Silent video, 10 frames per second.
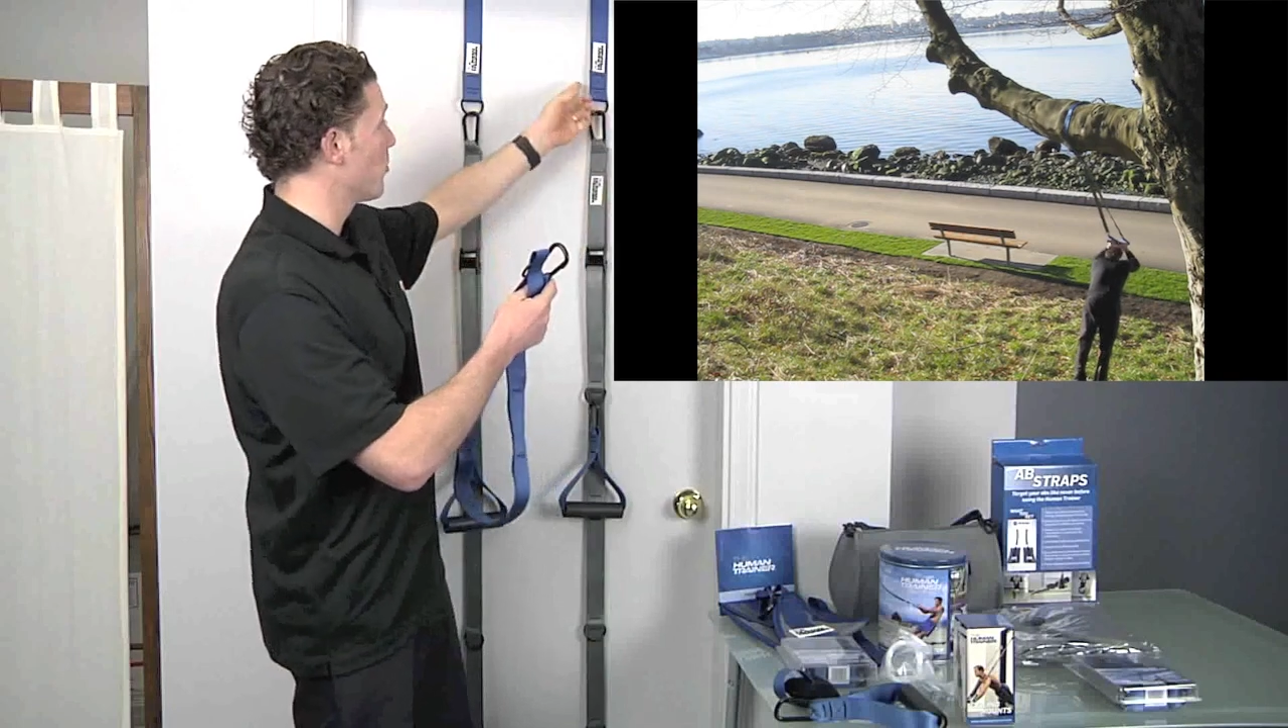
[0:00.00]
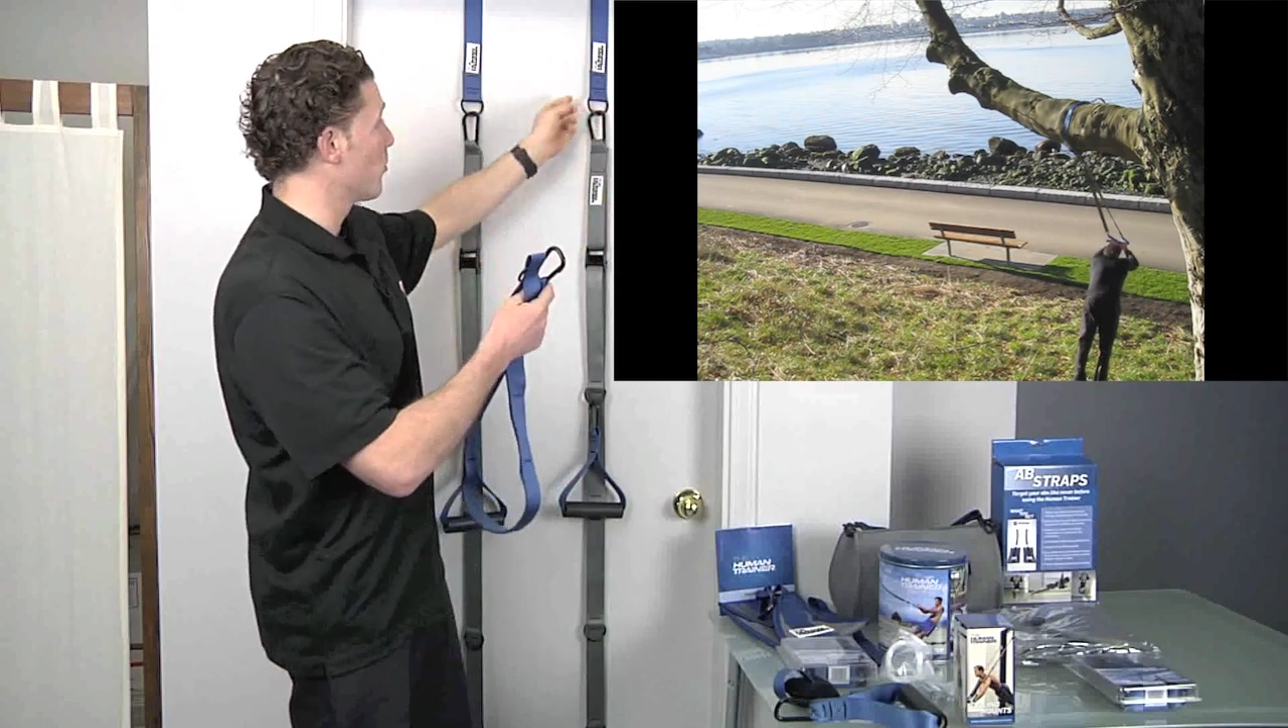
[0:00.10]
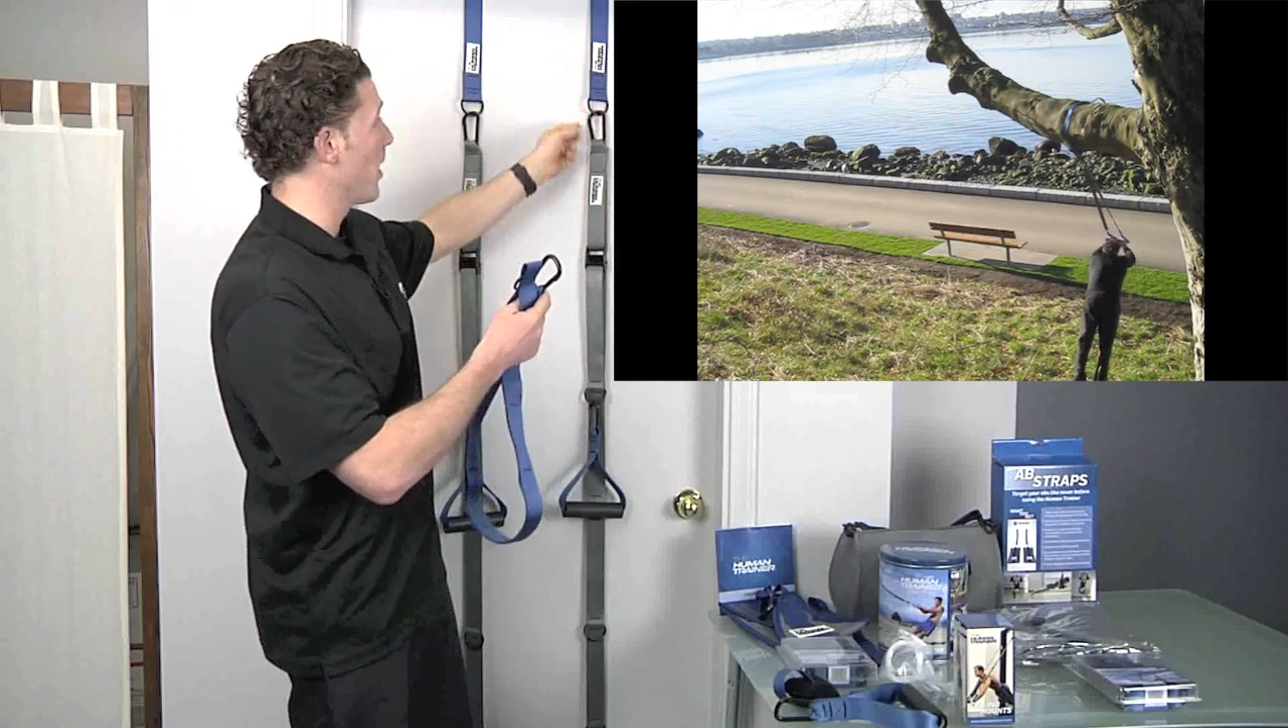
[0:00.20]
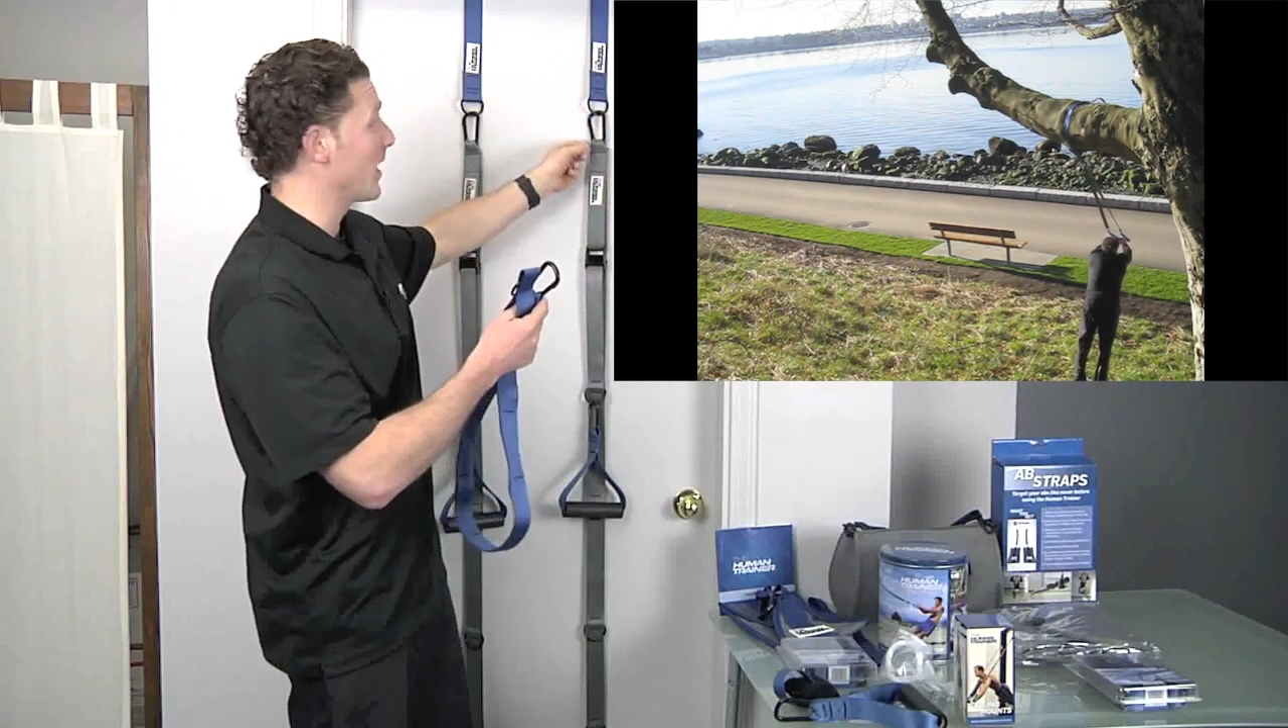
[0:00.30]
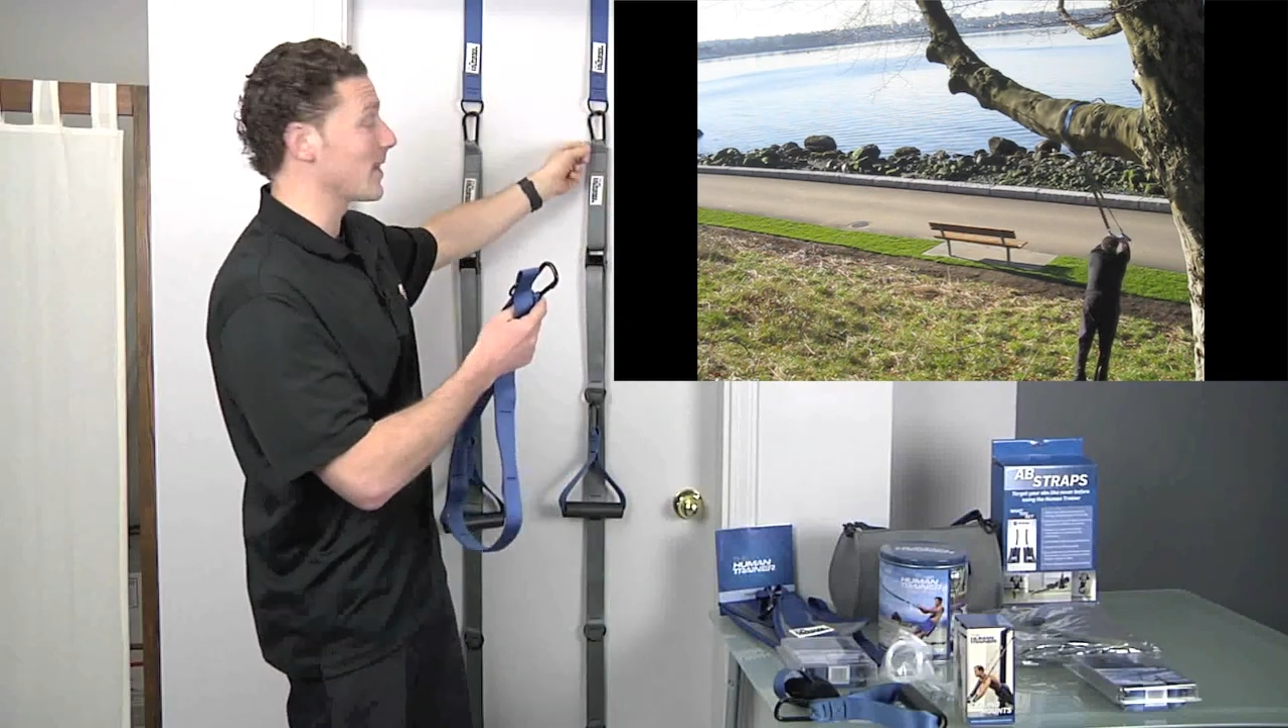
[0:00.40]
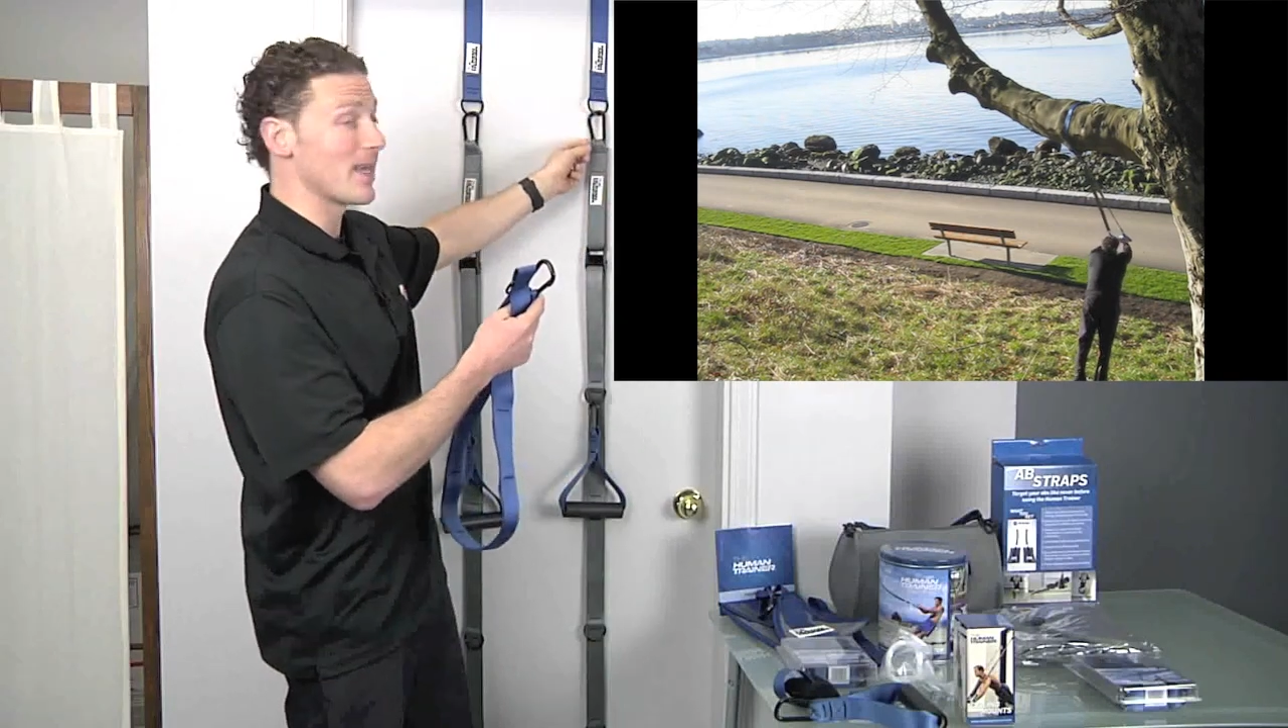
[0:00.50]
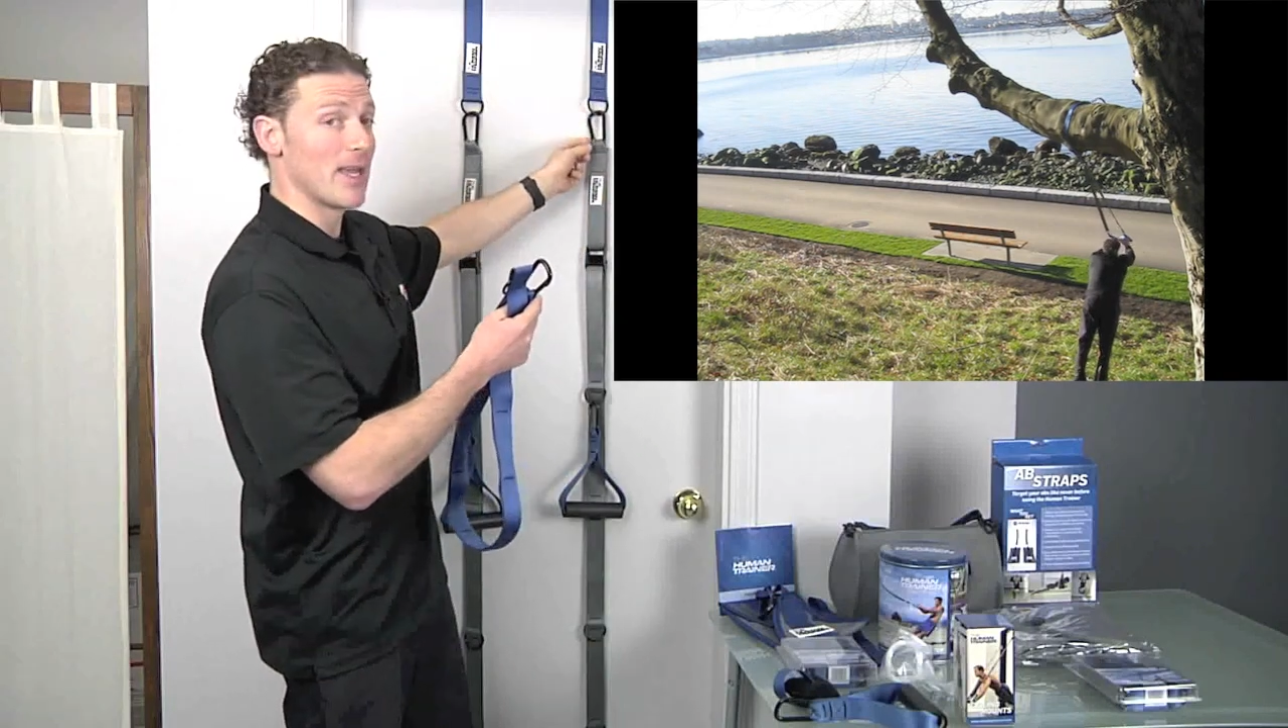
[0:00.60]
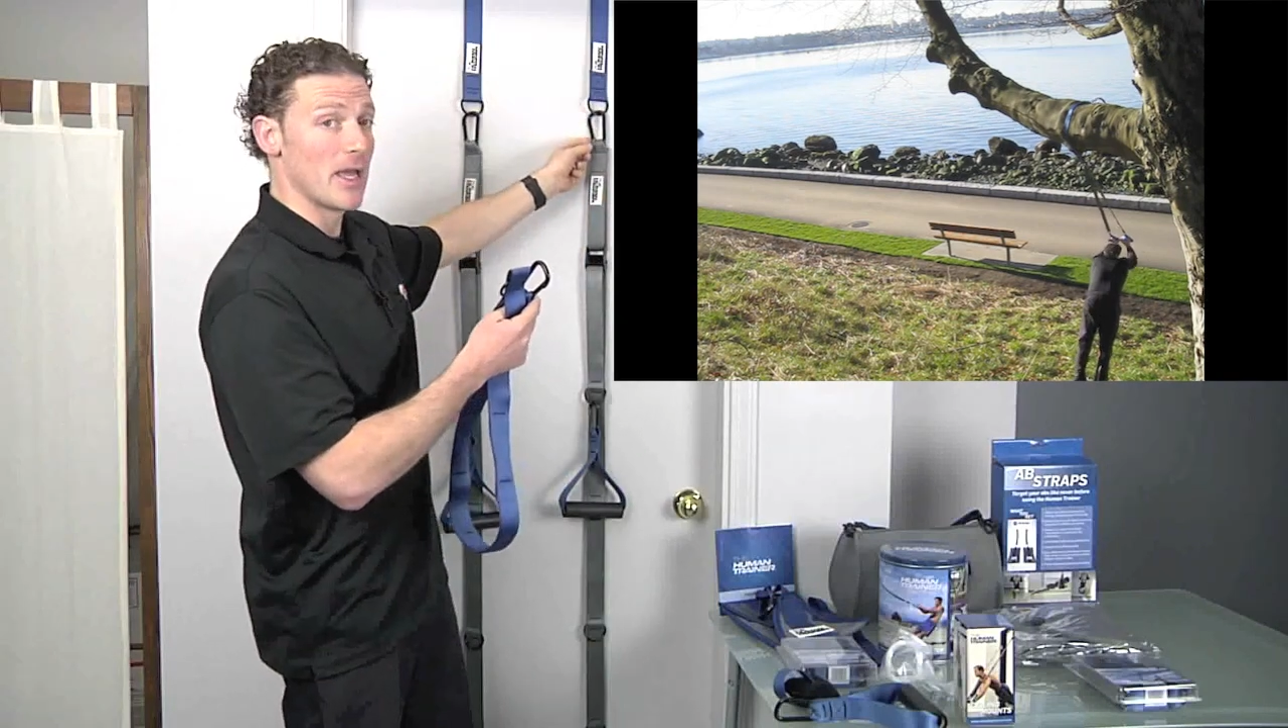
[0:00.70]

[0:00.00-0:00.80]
directly